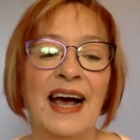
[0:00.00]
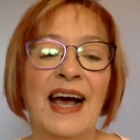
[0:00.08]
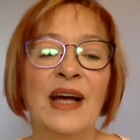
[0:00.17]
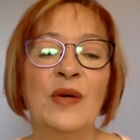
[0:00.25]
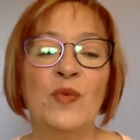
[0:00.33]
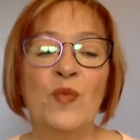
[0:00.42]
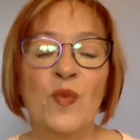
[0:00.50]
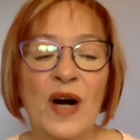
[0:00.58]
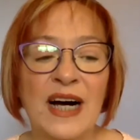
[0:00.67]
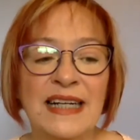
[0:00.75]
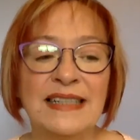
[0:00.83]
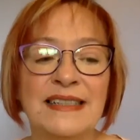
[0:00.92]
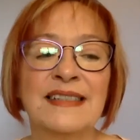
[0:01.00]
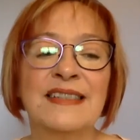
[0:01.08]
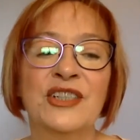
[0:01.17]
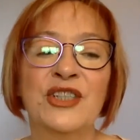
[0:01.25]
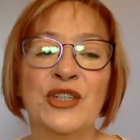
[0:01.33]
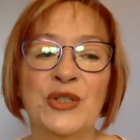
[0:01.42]
I
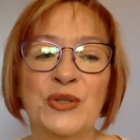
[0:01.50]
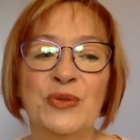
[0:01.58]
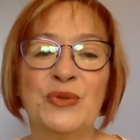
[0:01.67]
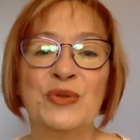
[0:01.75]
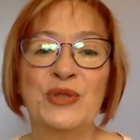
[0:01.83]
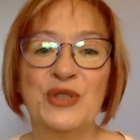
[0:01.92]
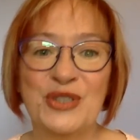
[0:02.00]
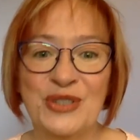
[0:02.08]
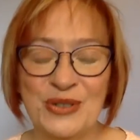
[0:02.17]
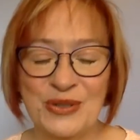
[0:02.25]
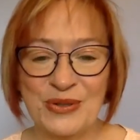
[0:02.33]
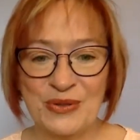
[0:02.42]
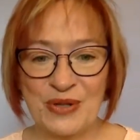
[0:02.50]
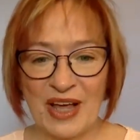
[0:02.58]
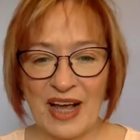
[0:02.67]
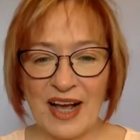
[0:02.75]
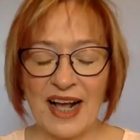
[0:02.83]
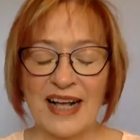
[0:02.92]
want you to
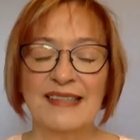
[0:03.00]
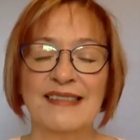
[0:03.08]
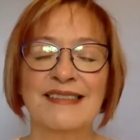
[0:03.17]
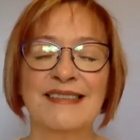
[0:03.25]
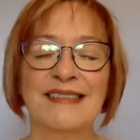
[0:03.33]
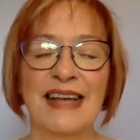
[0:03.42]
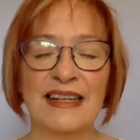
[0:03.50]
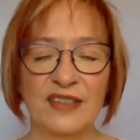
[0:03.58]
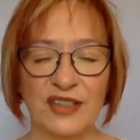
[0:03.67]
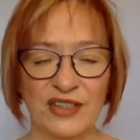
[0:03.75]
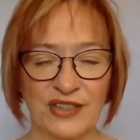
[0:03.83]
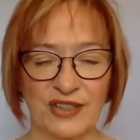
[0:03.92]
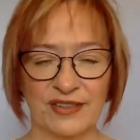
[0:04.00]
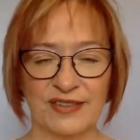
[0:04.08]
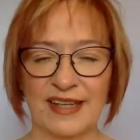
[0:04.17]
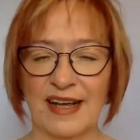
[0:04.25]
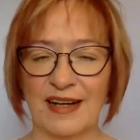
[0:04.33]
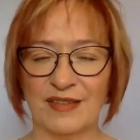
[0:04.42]
center
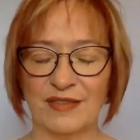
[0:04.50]
yourself